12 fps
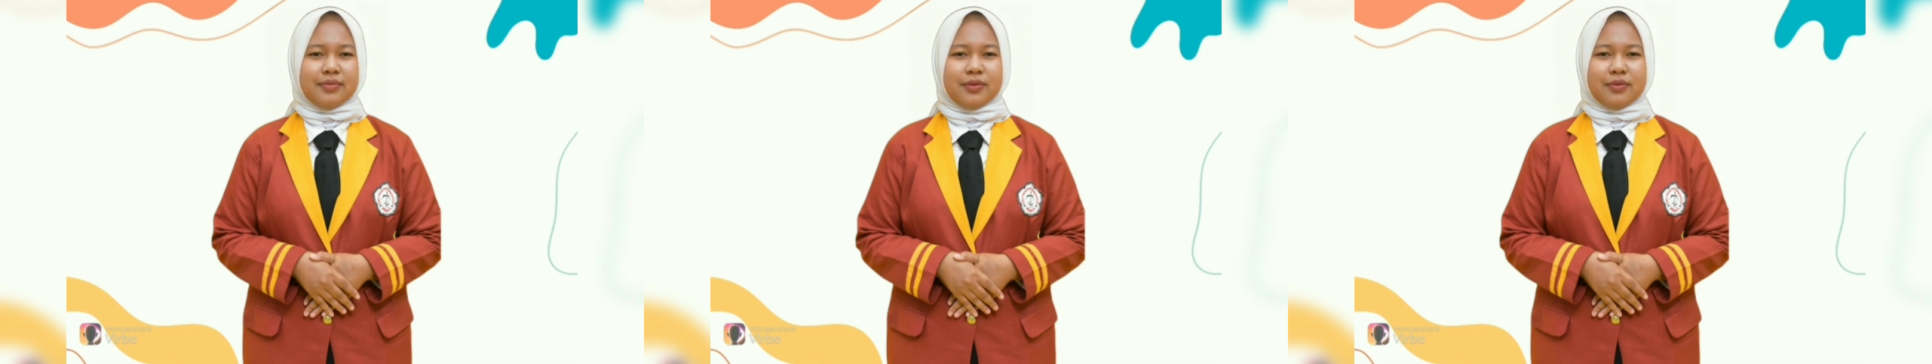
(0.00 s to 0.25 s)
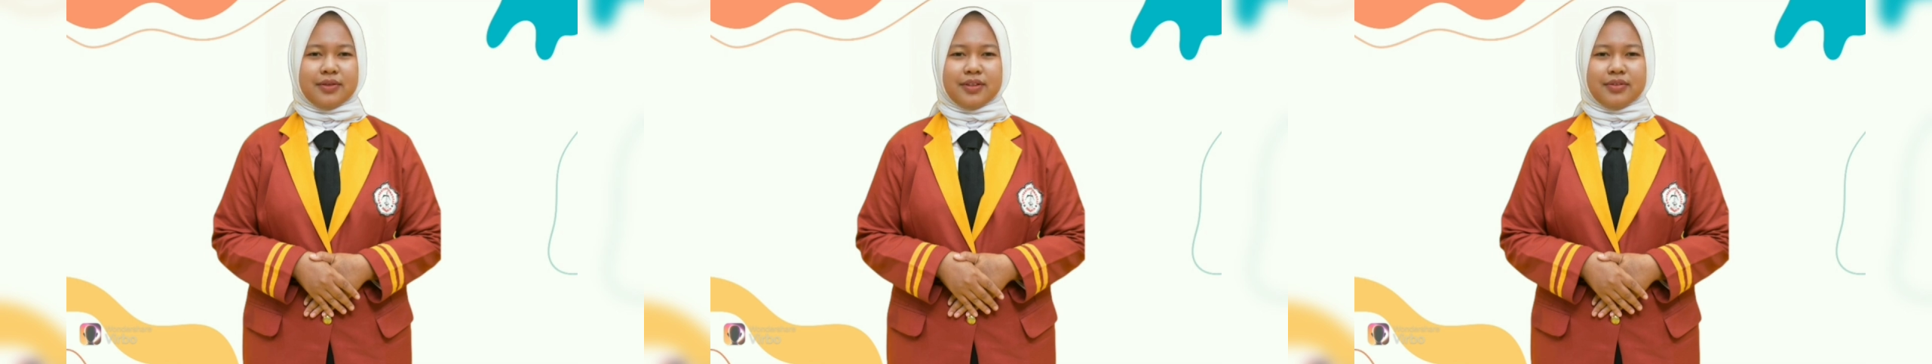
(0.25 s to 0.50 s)

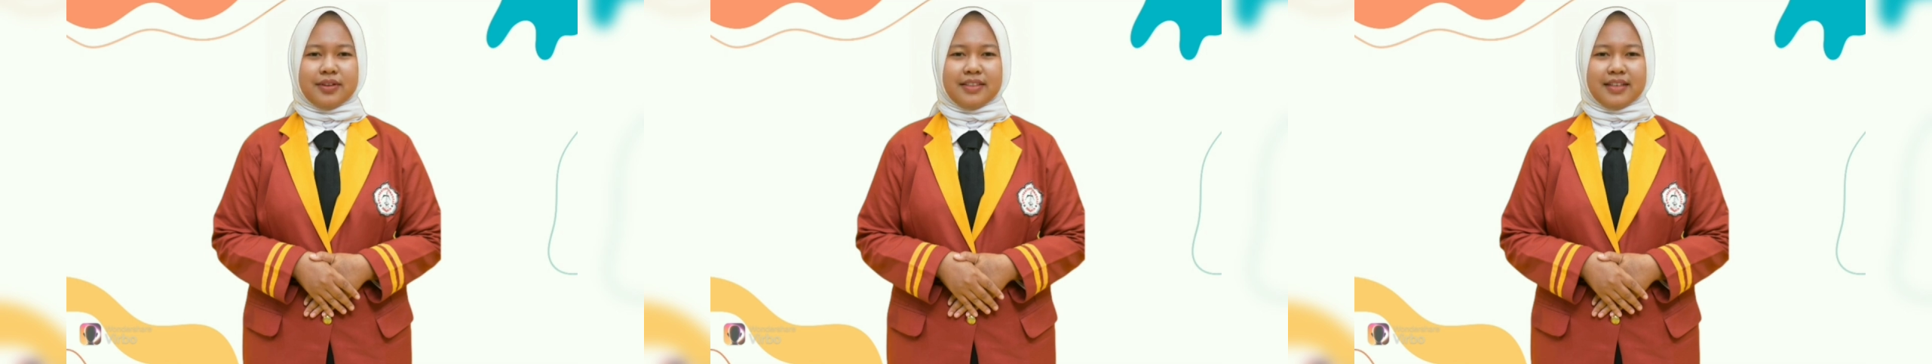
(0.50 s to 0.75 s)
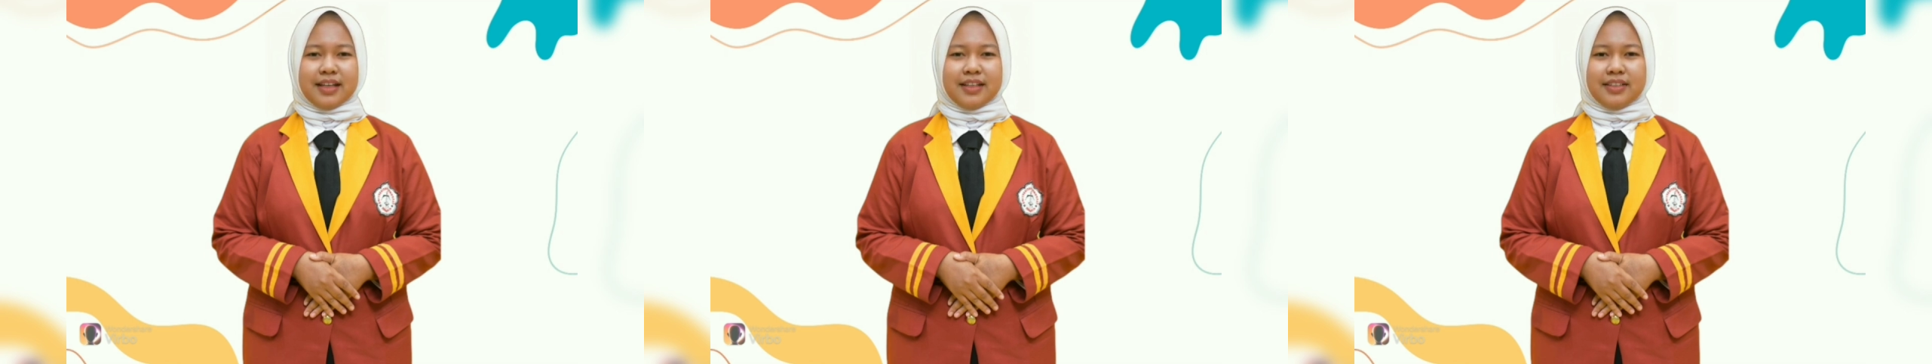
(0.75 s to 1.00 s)
Recording
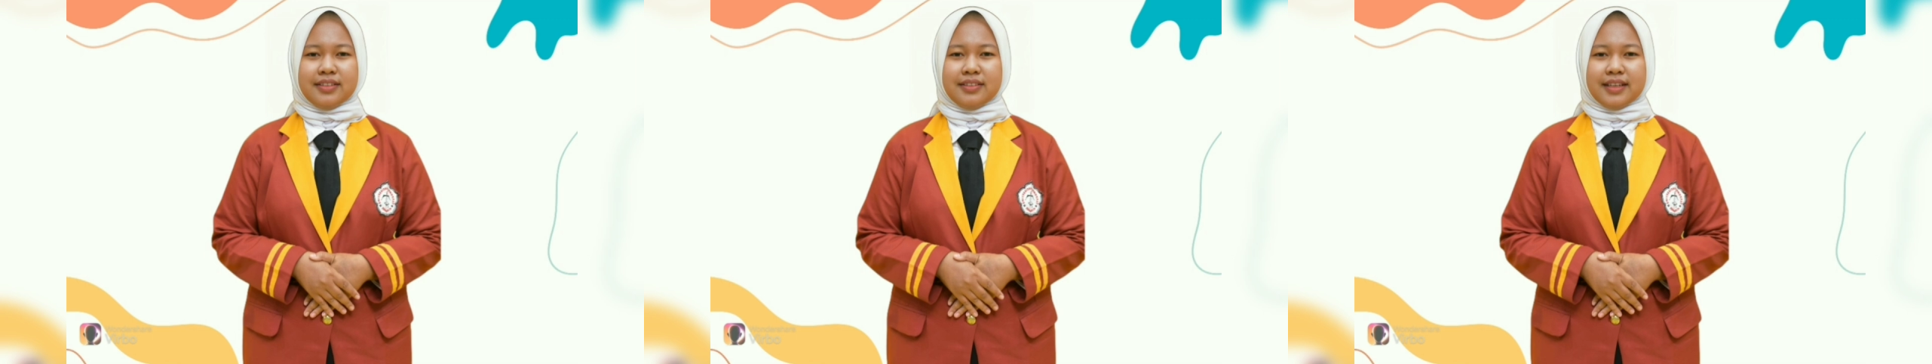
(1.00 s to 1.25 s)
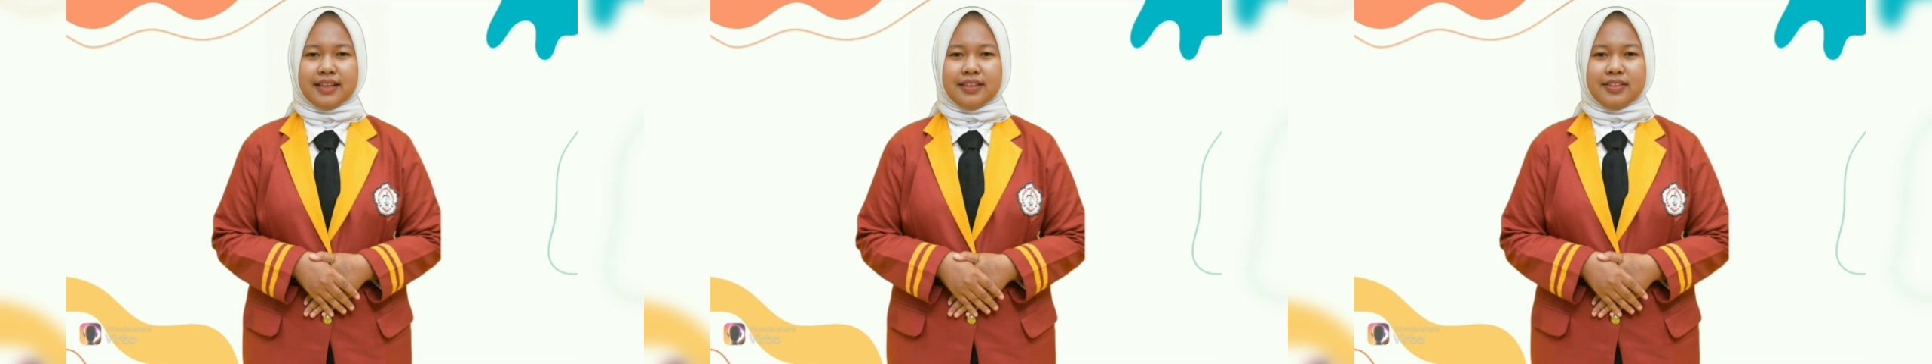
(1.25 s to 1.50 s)

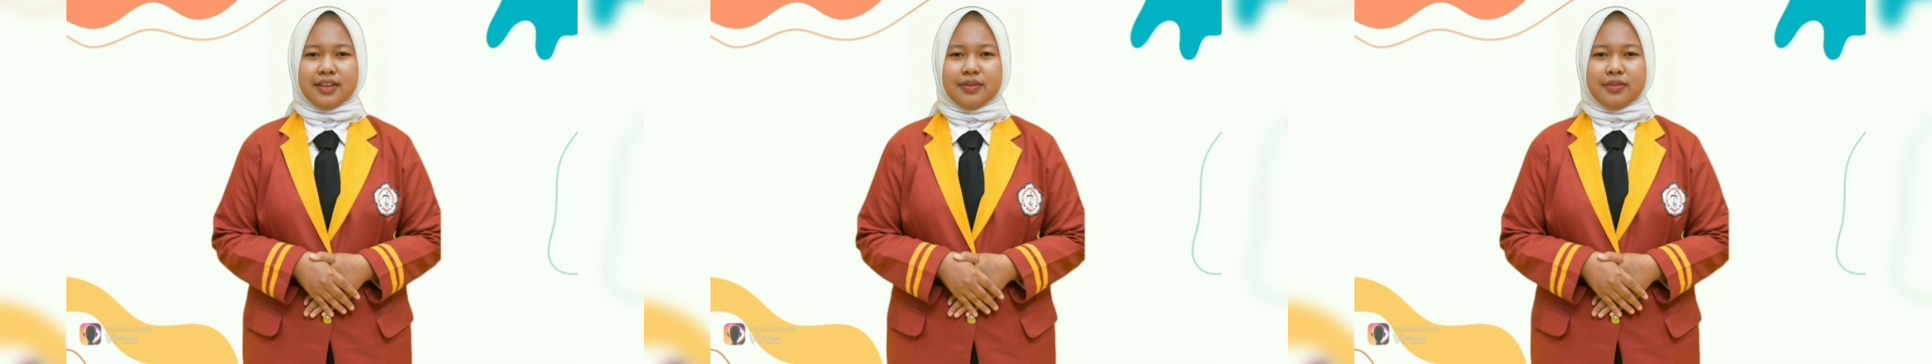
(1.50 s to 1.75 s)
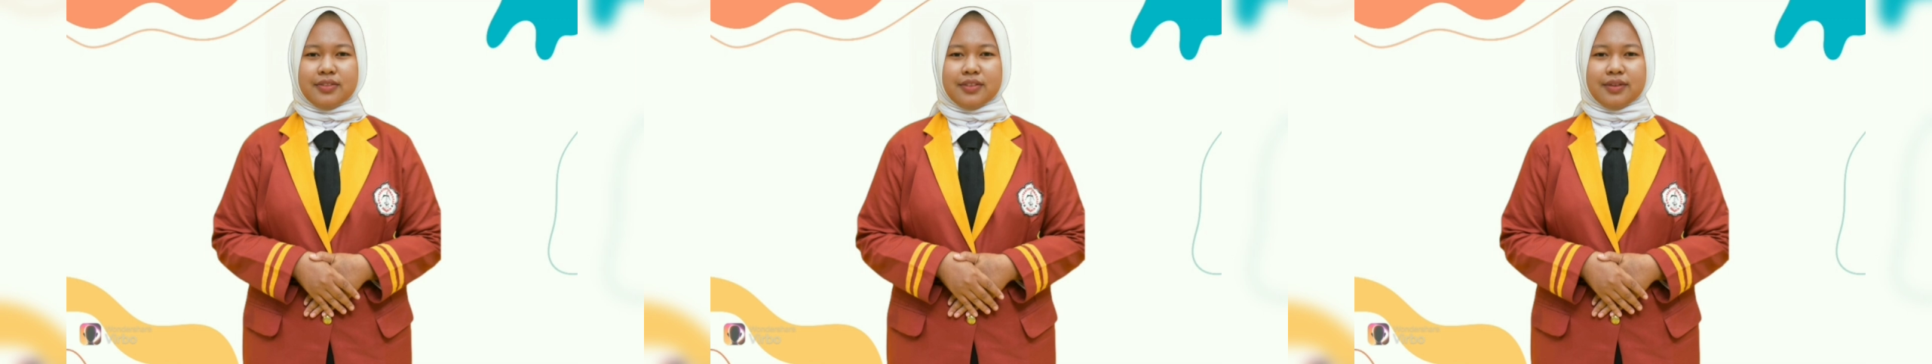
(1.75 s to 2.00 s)
transactions in the
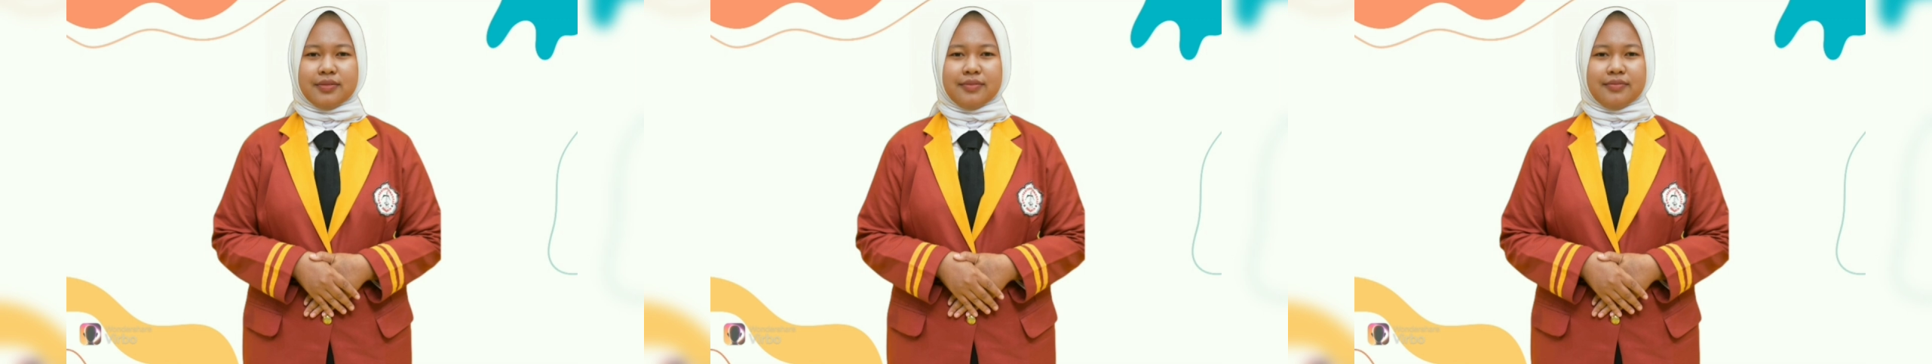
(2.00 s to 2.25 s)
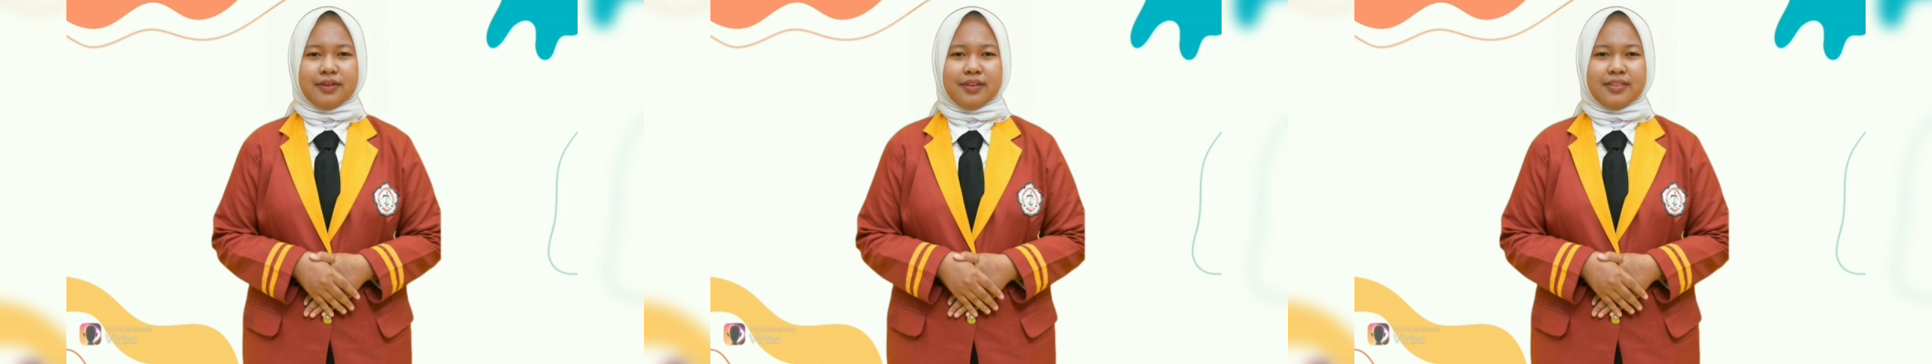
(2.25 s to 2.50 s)
general journal
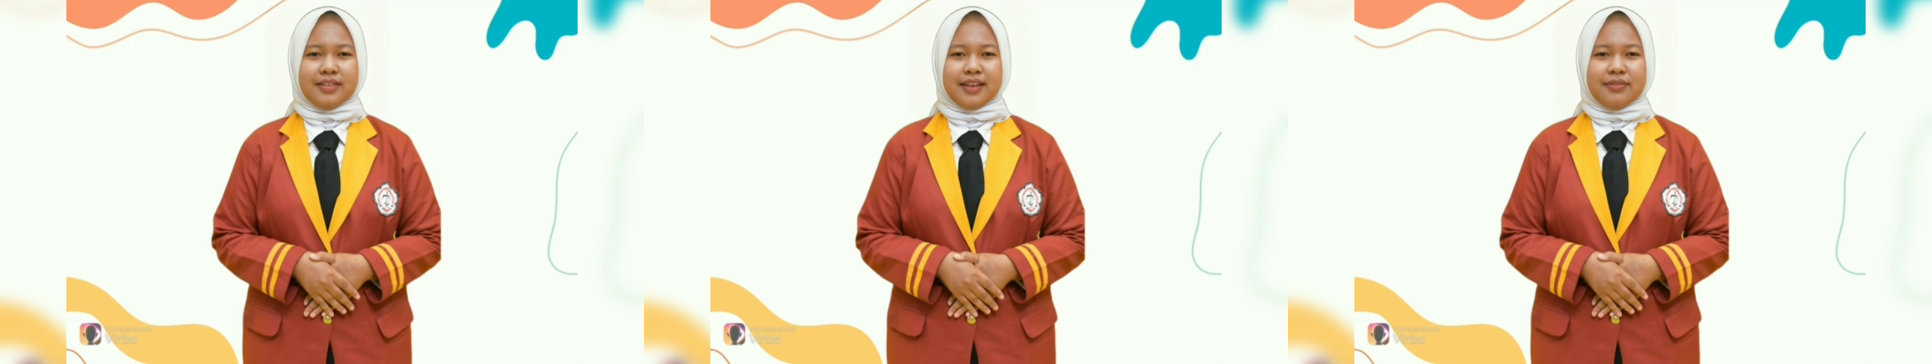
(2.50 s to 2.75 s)
involves